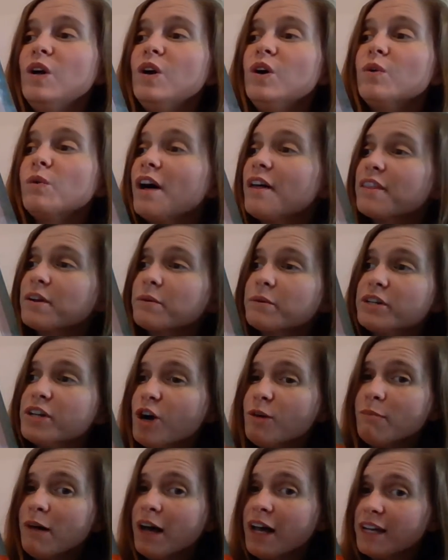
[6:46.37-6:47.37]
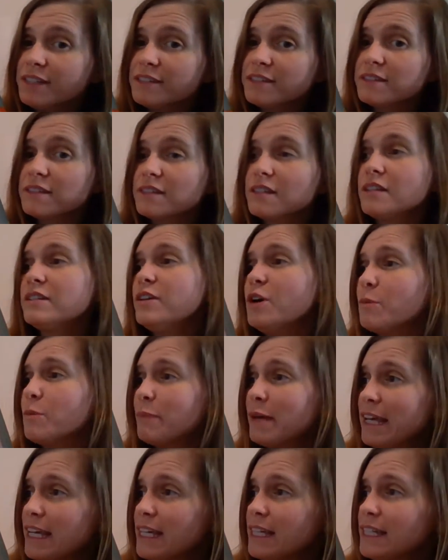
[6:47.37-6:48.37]
Well, there were no mice, no
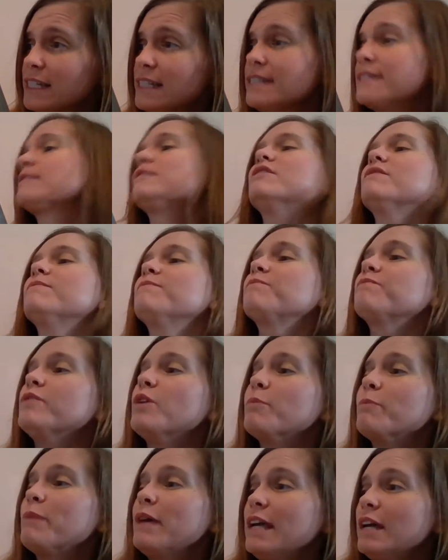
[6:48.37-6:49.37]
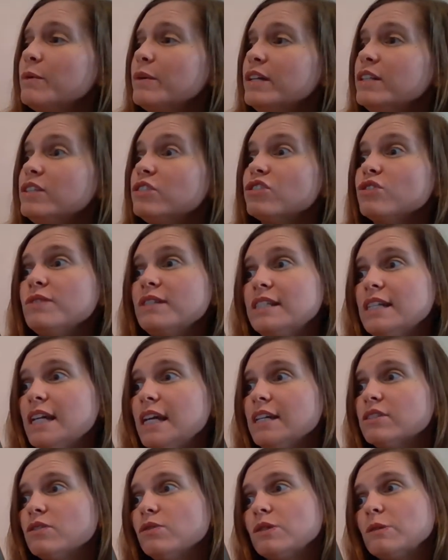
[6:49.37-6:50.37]
pigs, no penguins, no
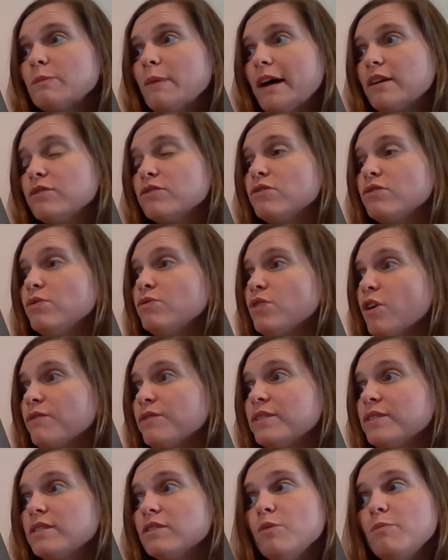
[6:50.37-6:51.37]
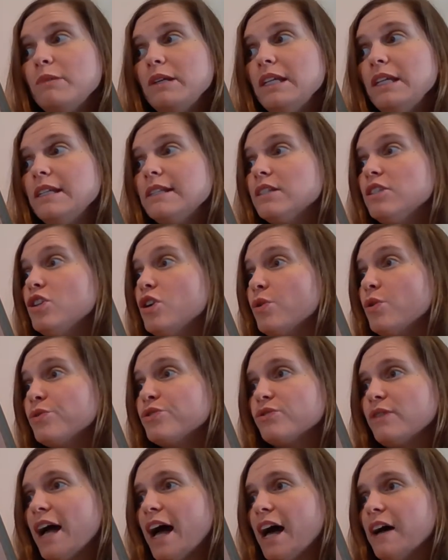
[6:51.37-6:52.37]
snakes, no spiders, no dolphins, no bees, and no
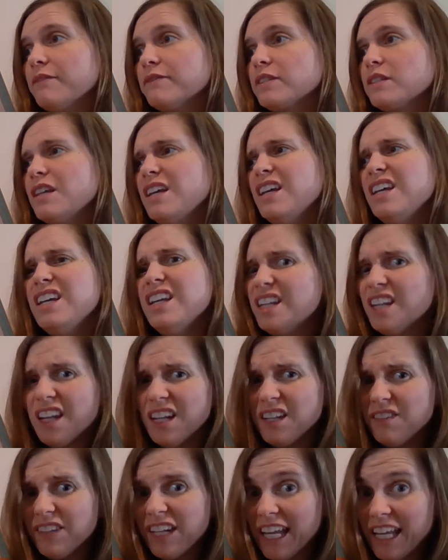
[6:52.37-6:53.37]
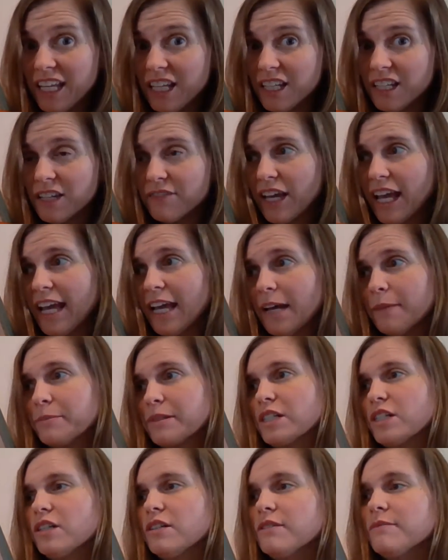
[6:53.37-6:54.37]
giraffes. Not even a hint of a
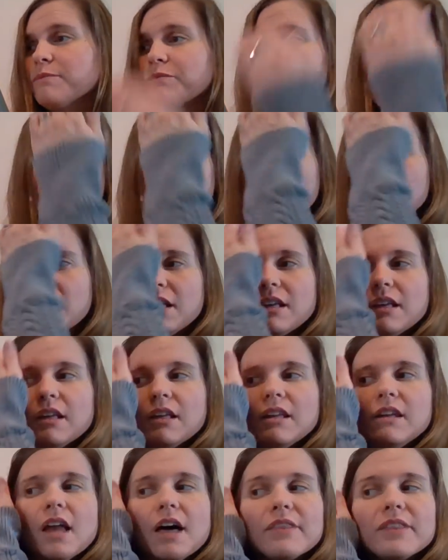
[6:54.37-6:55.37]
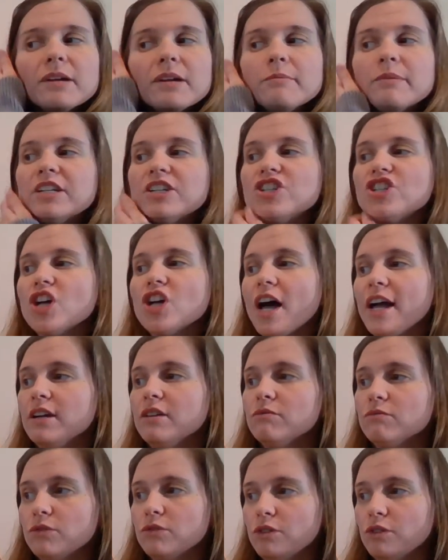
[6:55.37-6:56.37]
hamster. Nothing but a
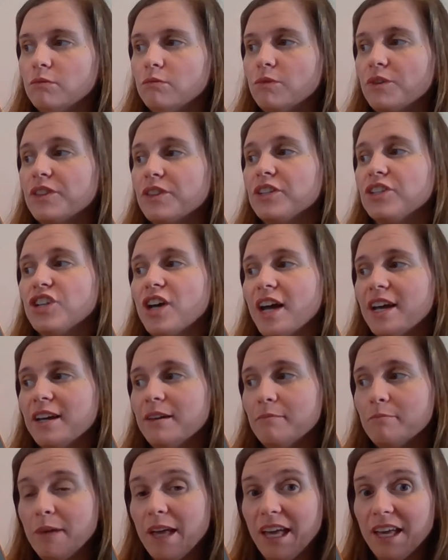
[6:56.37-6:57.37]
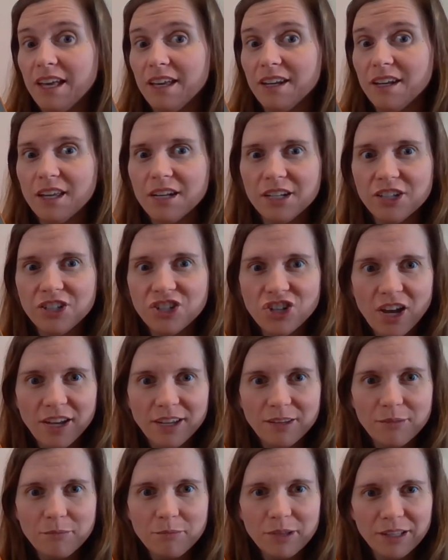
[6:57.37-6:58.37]
giant room with a giant bed and a
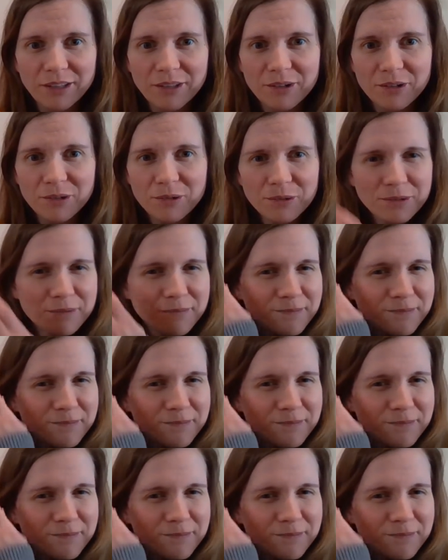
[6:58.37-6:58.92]
giant pillow.